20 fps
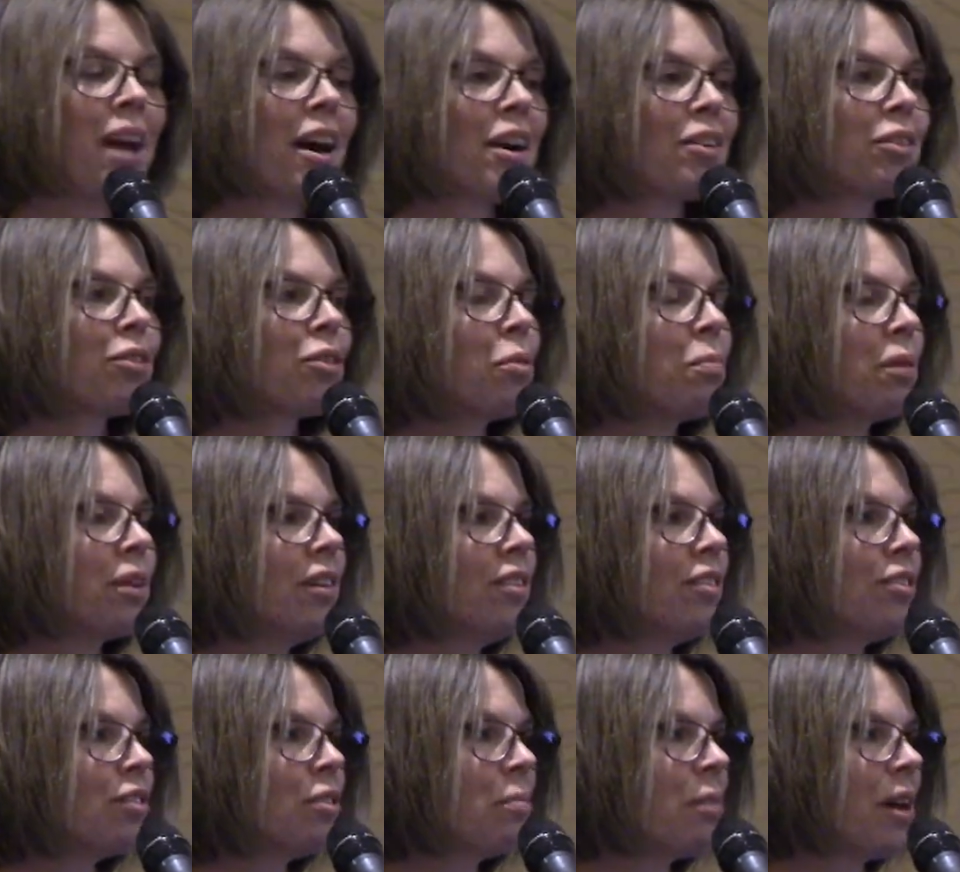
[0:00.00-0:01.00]
So
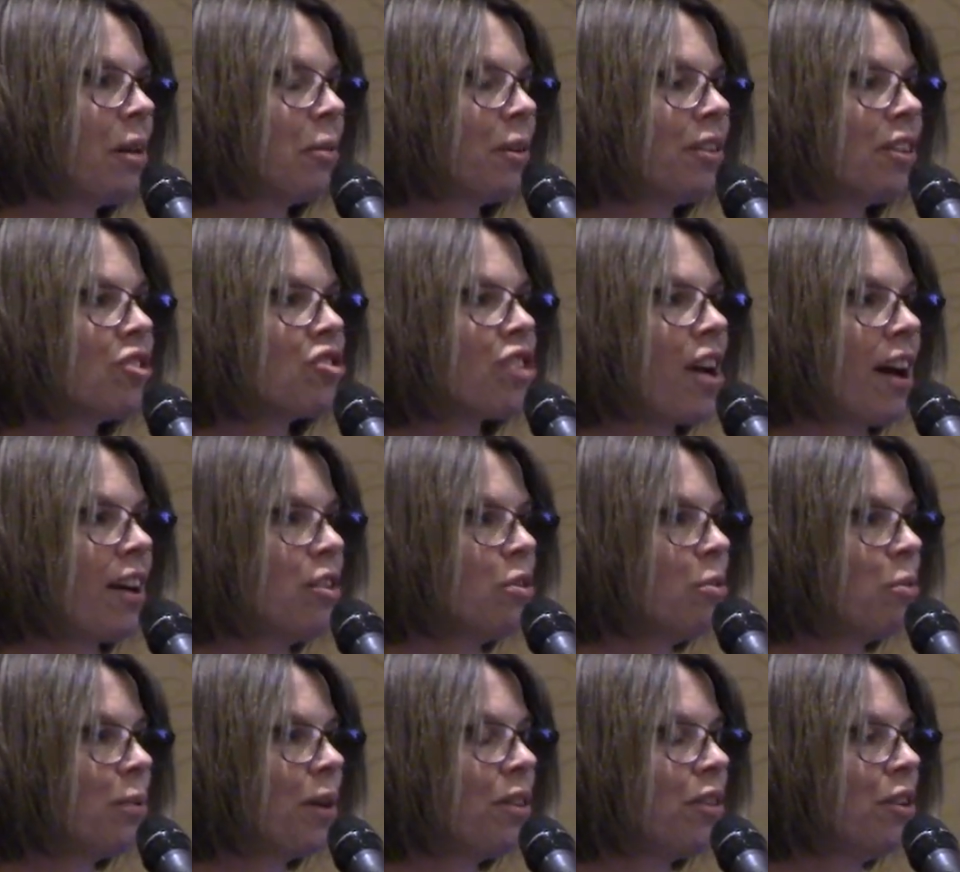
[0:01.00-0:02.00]
pleased to be able to
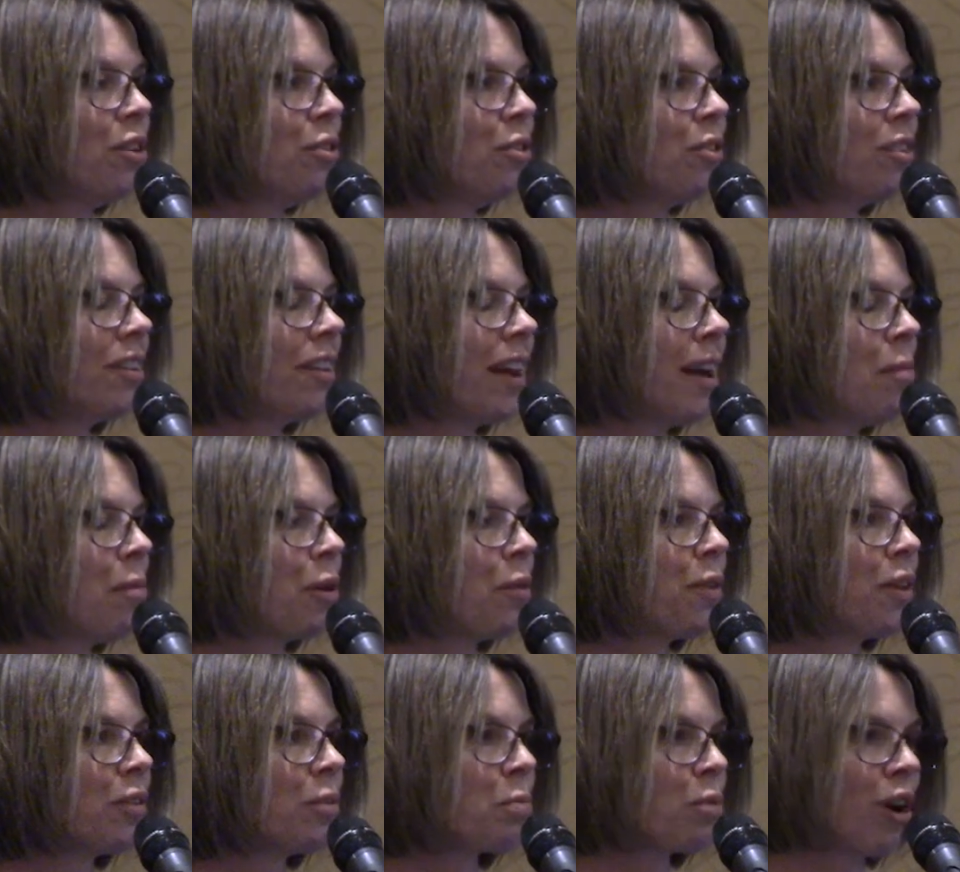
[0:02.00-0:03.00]
chat with you today about
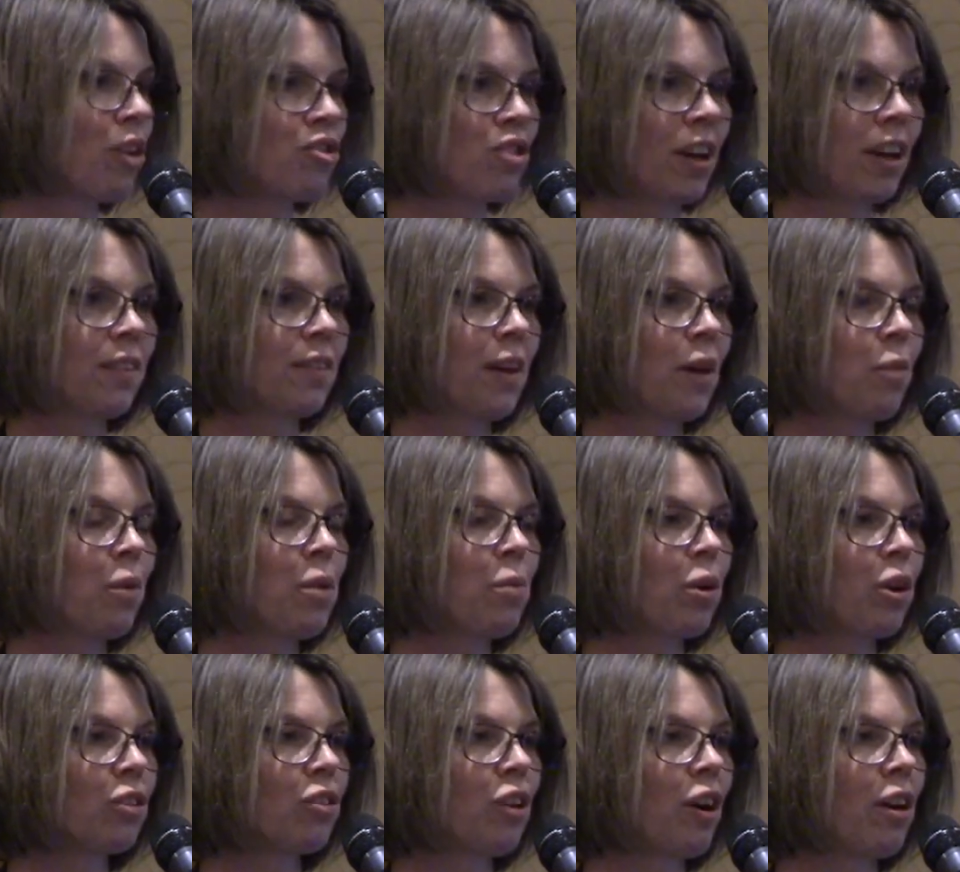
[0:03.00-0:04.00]
this project that we
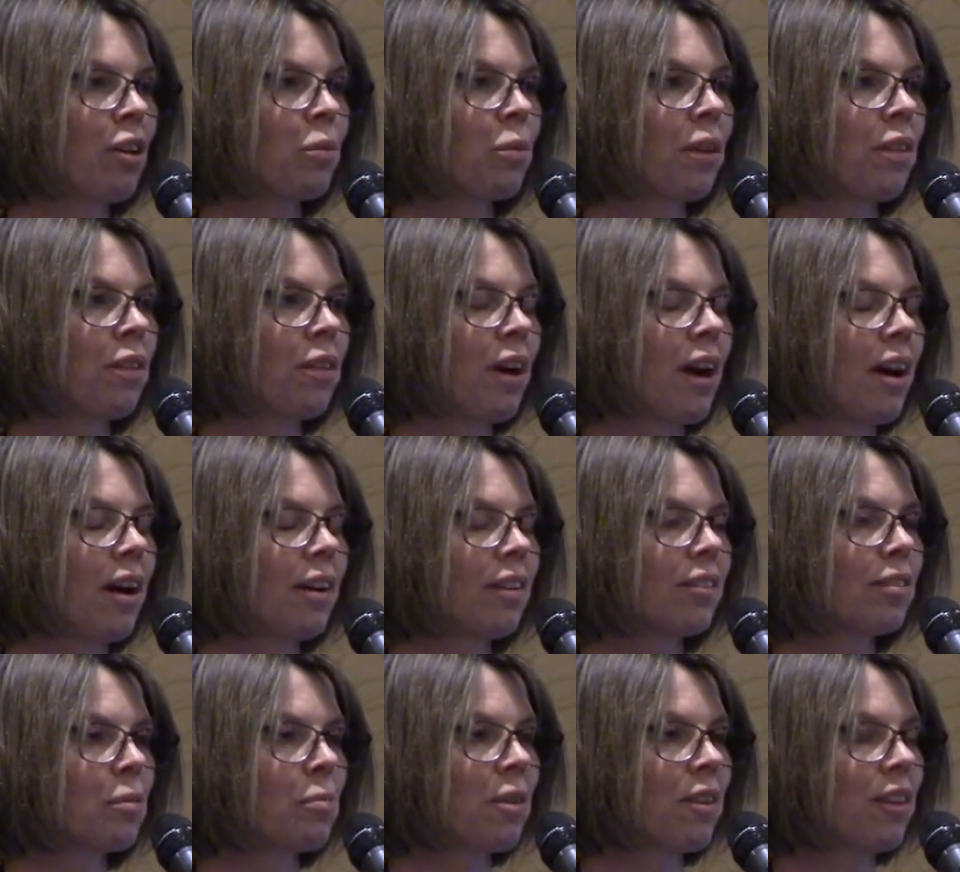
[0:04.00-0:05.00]
worked on with
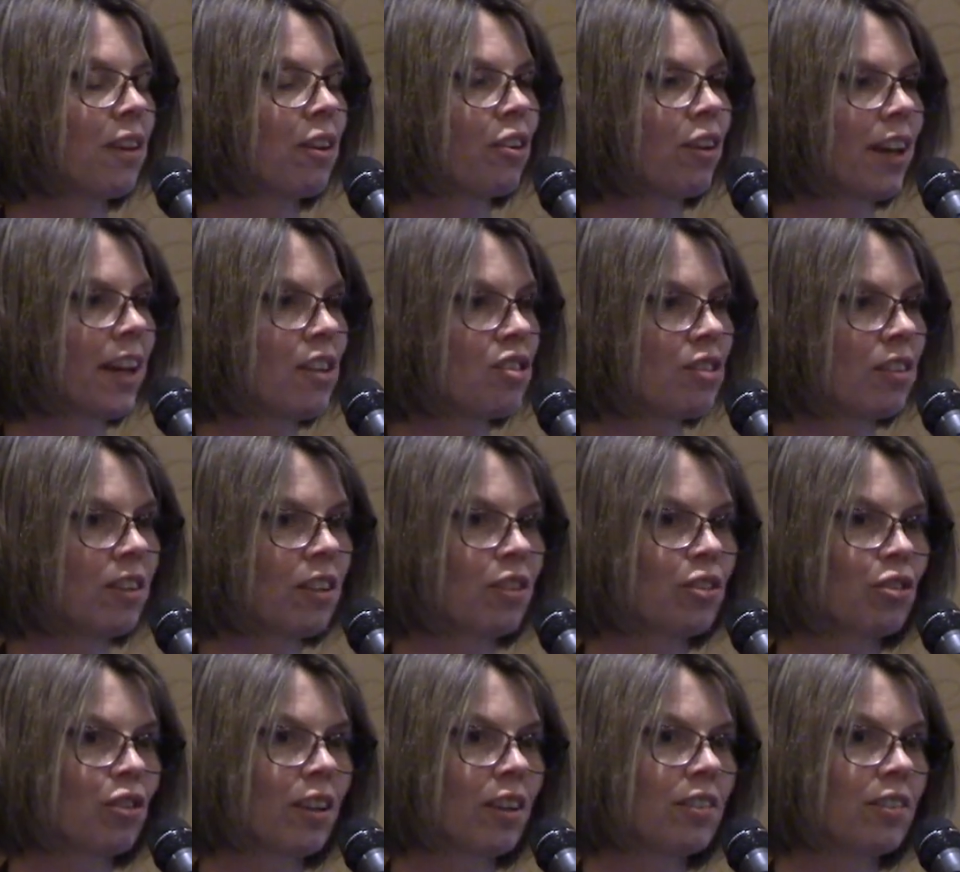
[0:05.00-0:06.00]
some of the irrigation
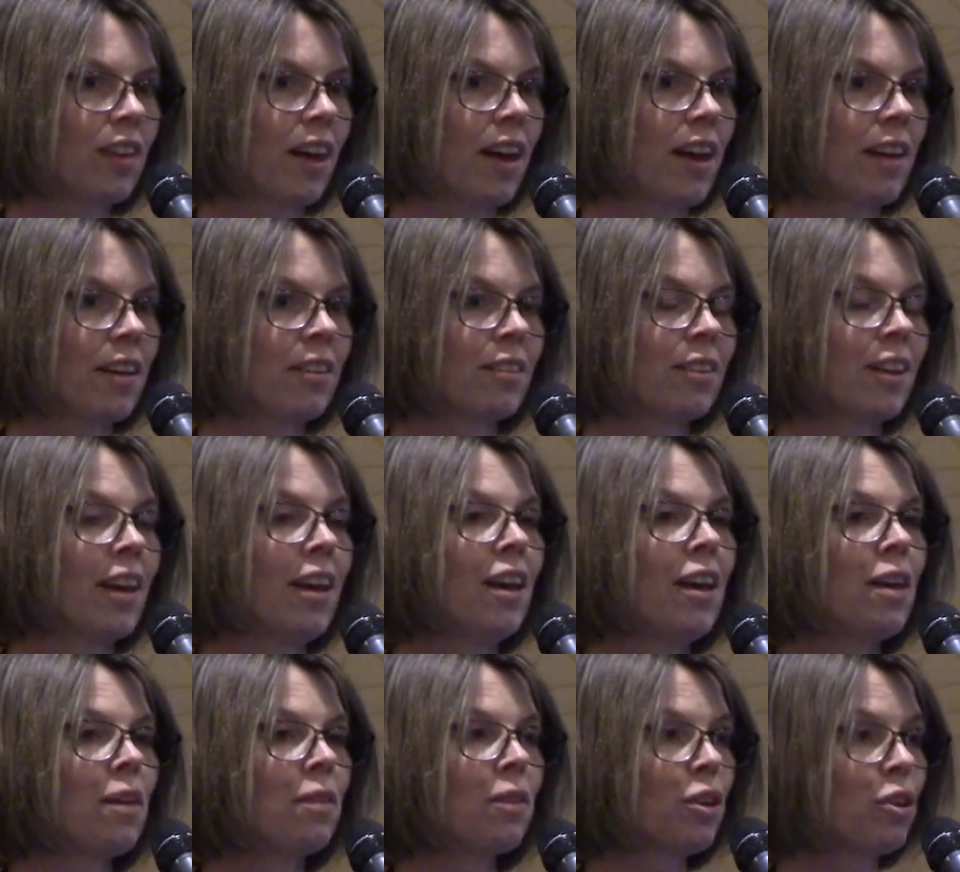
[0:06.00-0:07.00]
districts and
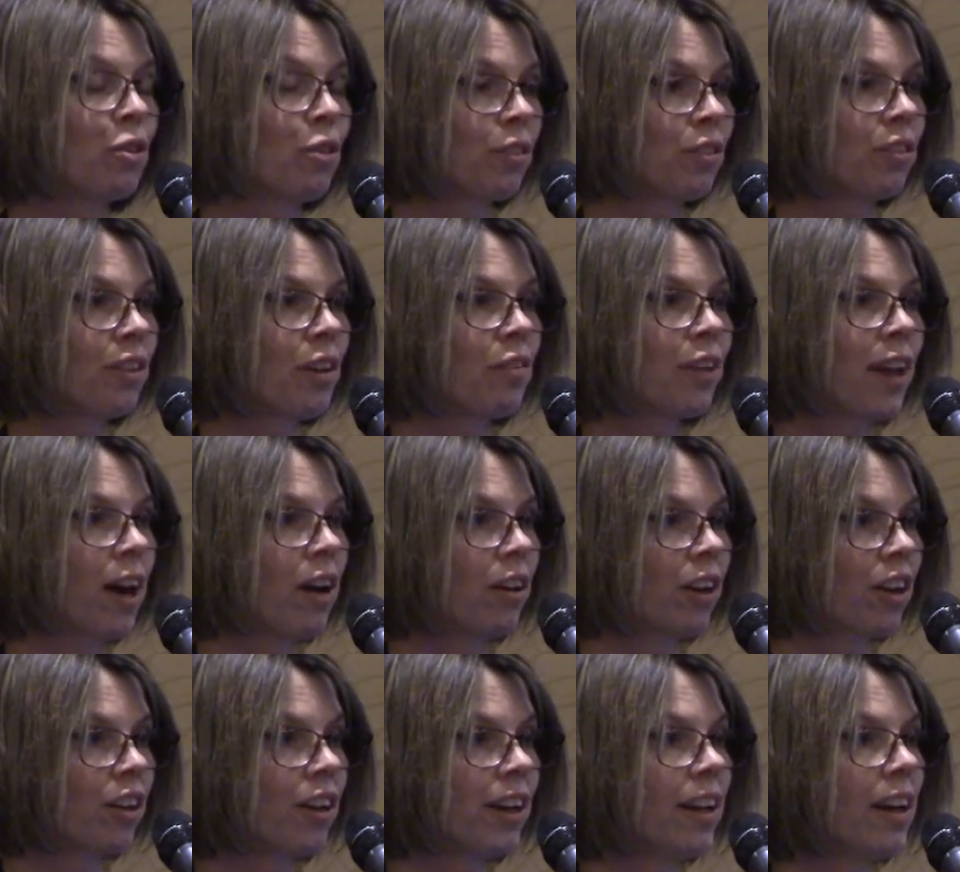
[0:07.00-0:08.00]
the University of
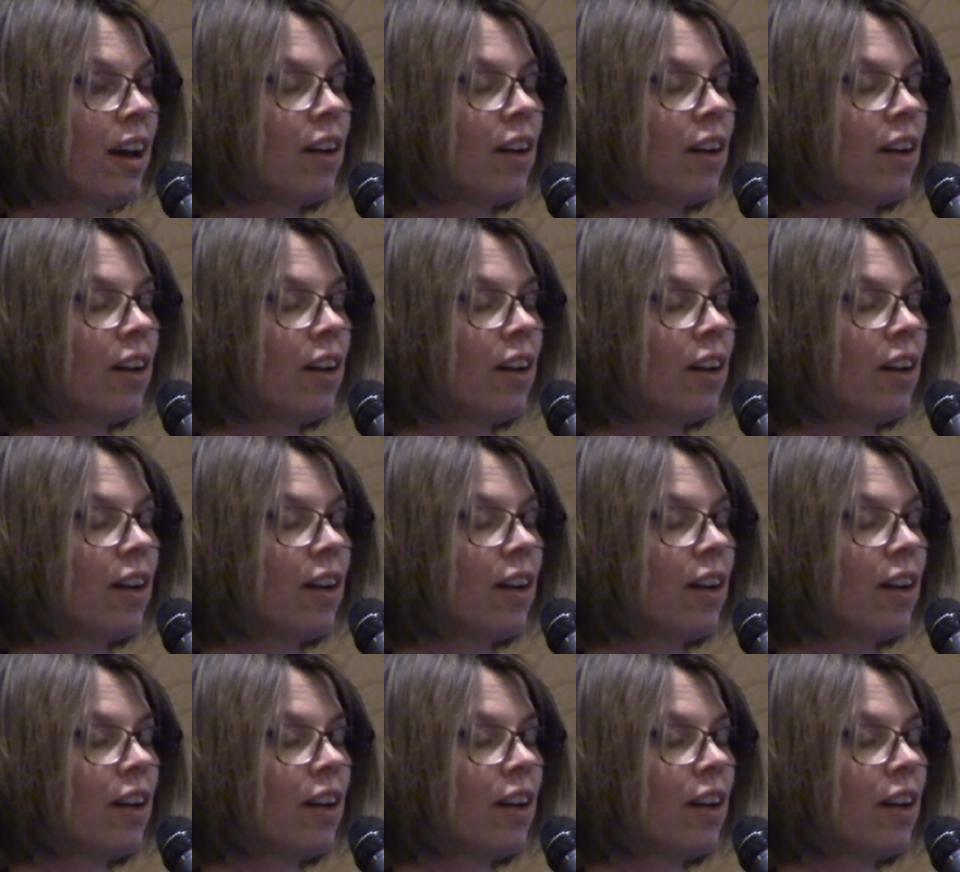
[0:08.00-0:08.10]
Calgary.